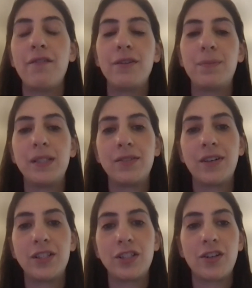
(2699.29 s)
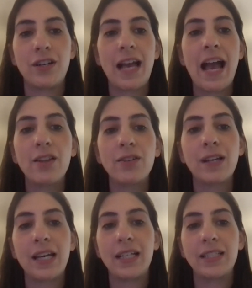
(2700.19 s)
VPs of engineering
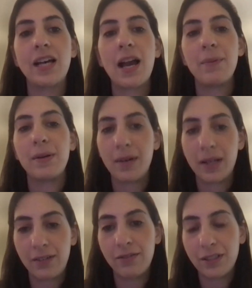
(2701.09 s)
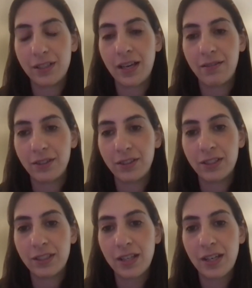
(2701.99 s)
allocating time and money for these efforts?